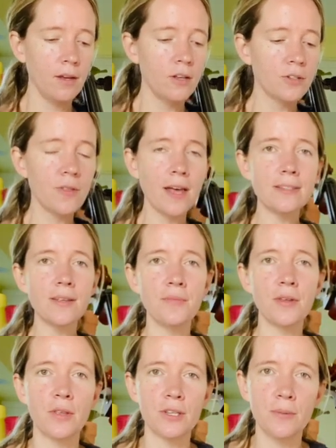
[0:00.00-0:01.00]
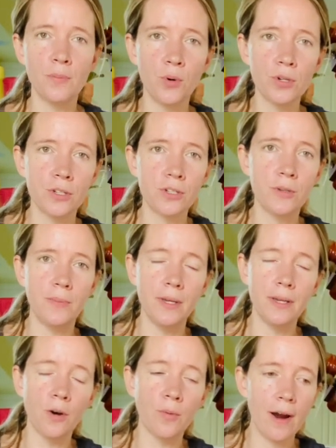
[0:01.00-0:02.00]
So that's something that's important to
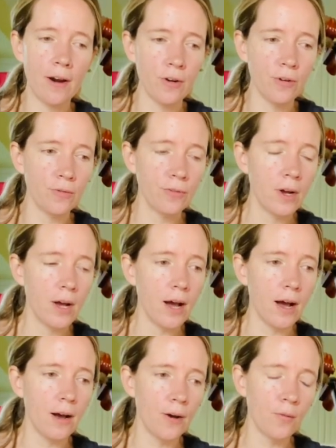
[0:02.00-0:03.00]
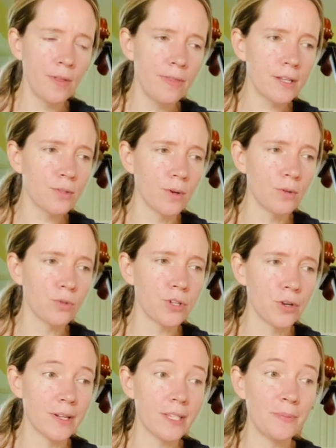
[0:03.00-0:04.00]
be aware of. With this one
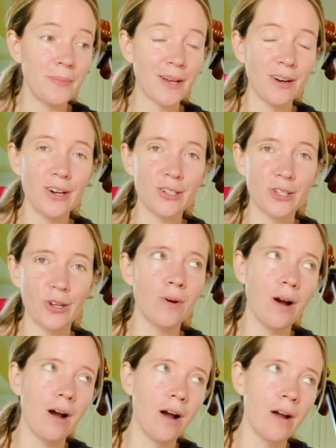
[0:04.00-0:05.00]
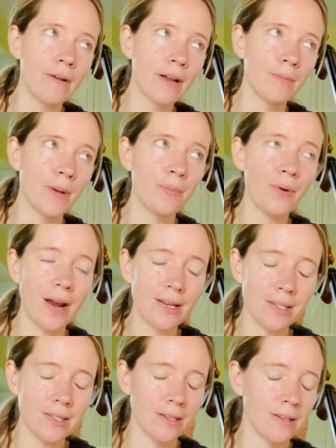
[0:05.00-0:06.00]
also, it's spiccato. I recommend
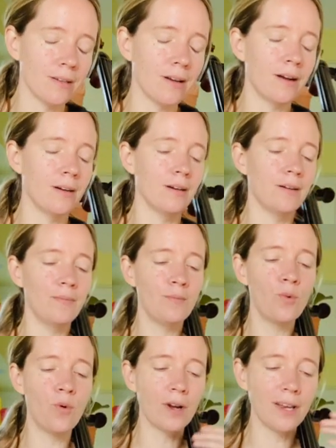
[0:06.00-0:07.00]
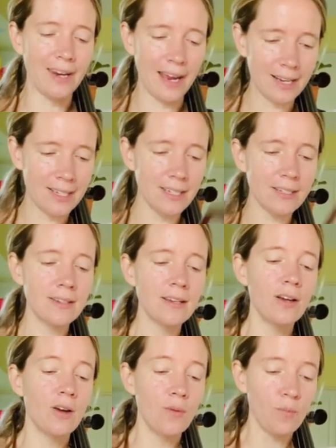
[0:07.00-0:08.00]
practice it more connected,
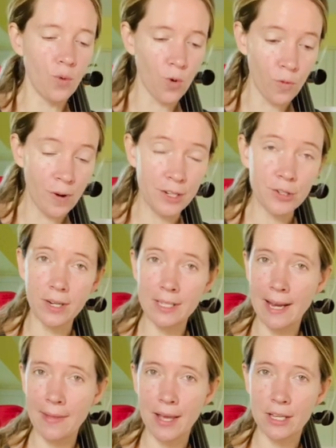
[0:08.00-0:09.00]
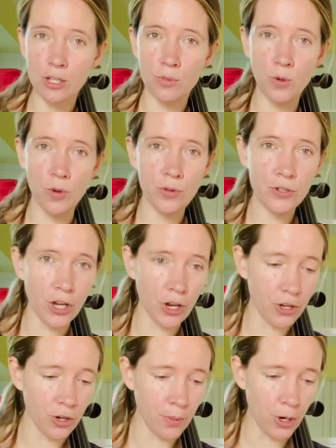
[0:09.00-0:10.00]
more really trying to get that smooth
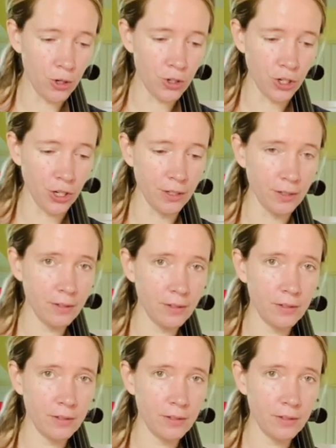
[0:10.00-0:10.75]
circular motion.